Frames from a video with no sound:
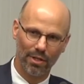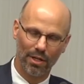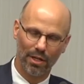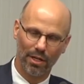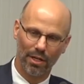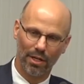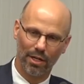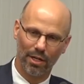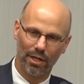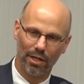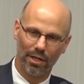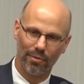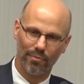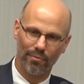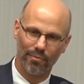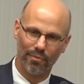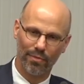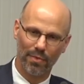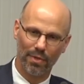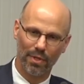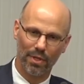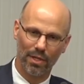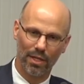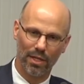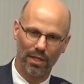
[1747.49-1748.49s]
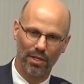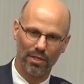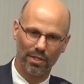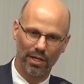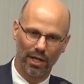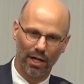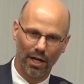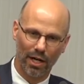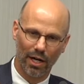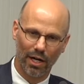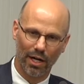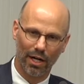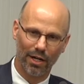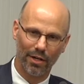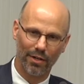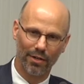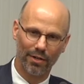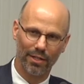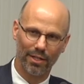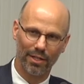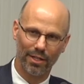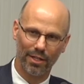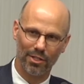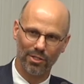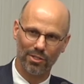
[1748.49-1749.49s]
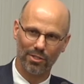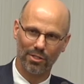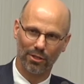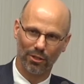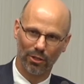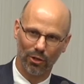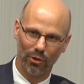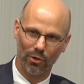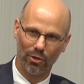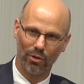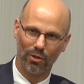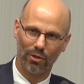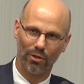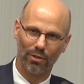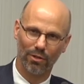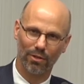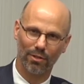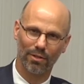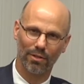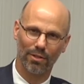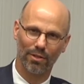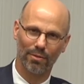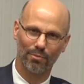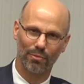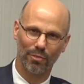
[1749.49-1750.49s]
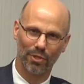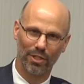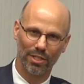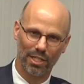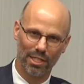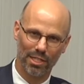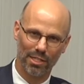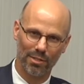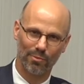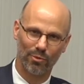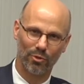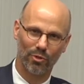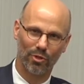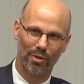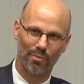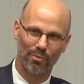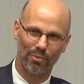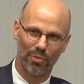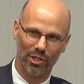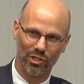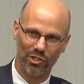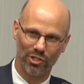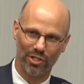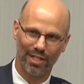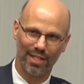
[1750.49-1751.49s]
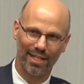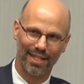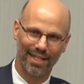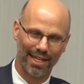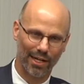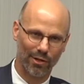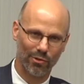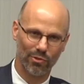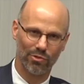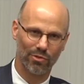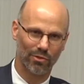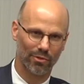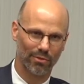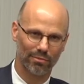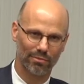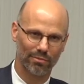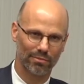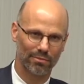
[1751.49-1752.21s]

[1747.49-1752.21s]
um, is on his local participatory budgeting council.